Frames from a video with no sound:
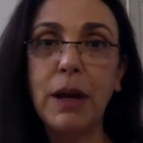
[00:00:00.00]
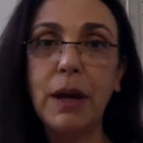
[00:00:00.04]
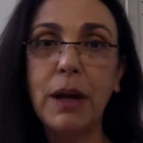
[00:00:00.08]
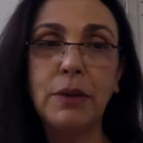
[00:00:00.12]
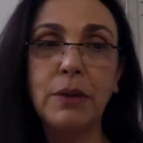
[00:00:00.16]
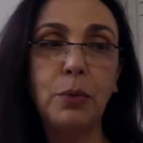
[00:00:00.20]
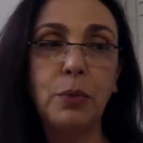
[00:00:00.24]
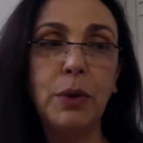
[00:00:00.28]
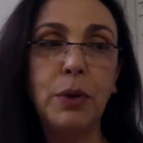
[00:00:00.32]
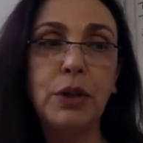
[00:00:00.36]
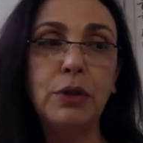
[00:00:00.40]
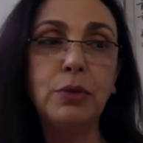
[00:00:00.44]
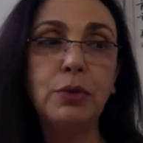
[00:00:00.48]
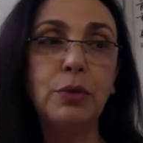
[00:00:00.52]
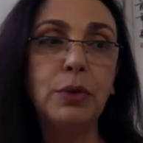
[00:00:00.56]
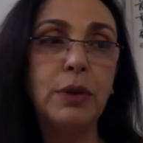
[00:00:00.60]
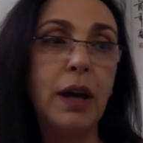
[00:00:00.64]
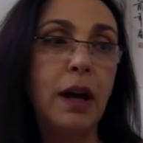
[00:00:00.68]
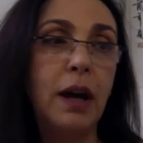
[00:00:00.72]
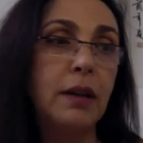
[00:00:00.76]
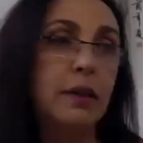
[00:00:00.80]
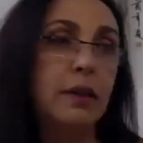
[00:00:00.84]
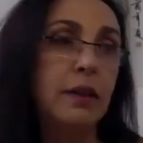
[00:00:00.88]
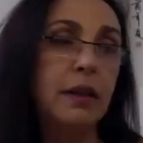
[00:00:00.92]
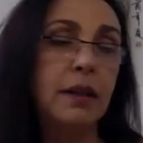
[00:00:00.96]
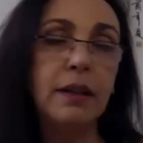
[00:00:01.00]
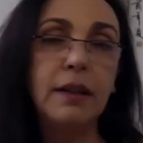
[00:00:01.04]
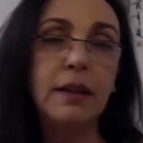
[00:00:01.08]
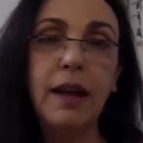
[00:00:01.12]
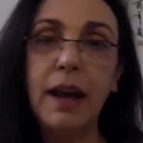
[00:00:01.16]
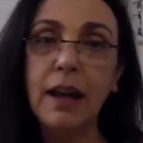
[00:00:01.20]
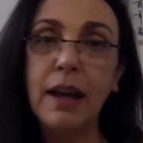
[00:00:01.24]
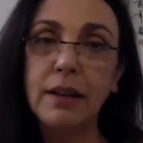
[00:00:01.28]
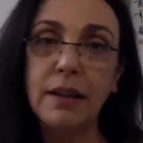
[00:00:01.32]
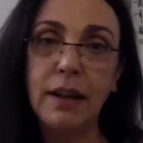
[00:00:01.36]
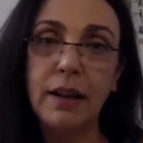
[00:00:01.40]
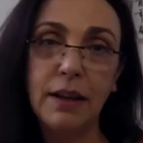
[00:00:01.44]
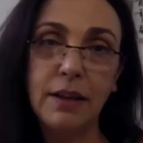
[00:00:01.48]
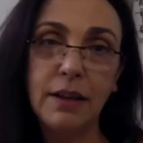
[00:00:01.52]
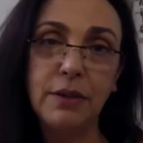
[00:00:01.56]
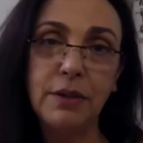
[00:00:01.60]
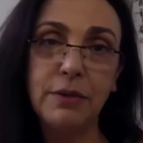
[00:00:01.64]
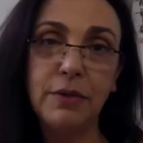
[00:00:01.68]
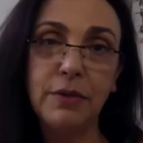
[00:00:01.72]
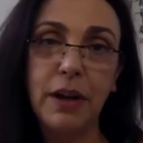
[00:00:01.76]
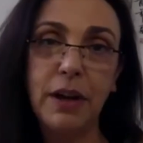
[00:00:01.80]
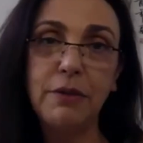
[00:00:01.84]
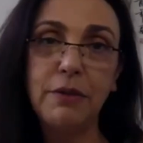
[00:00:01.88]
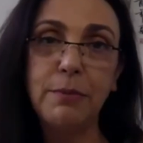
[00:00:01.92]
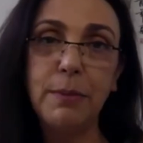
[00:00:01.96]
and we do not need N95